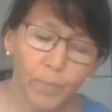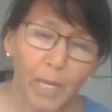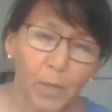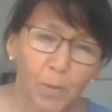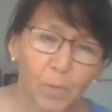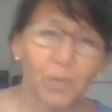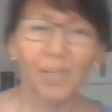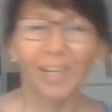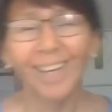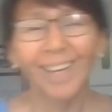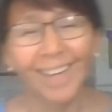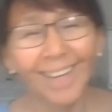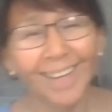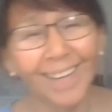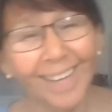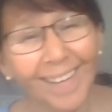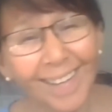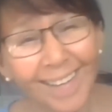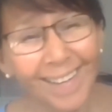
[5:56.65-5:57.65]
there.
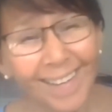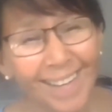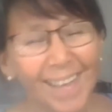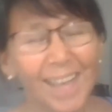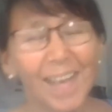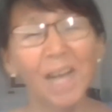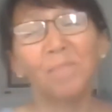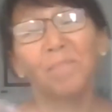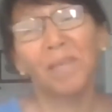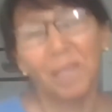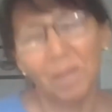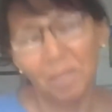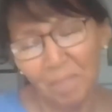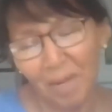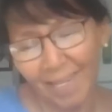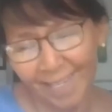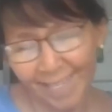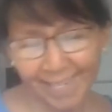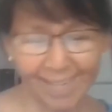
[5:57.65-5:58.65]
I'm being
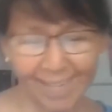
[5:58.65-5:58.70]
biased